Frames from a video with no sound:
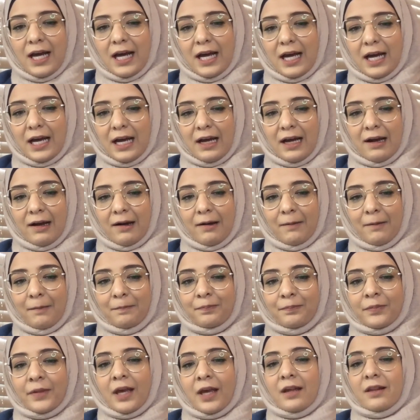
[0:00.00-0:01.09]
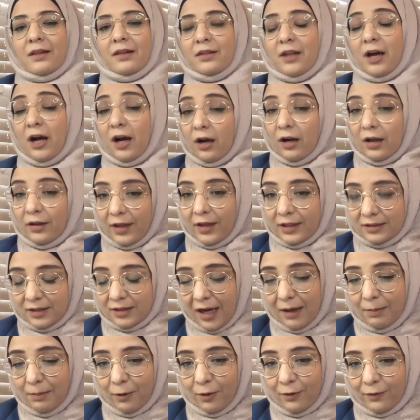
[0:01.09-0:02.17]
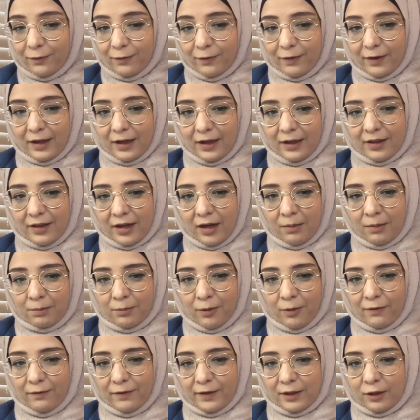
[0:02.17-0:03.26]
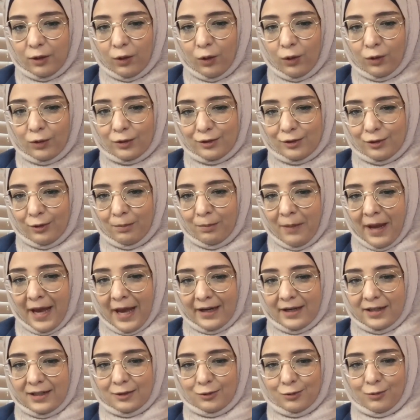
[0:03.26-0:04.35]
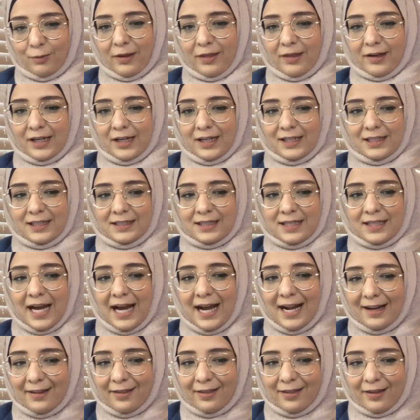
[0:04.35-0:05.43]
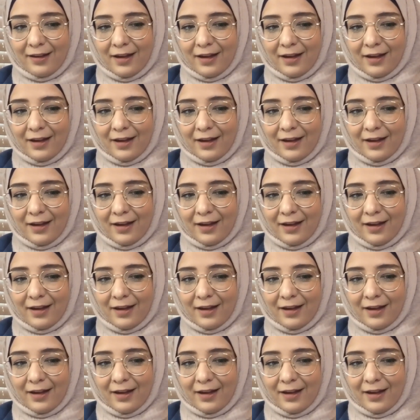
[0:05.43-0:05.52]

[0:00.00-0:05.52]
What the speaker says: Um, the type of the nonprofit also matters, whether it is health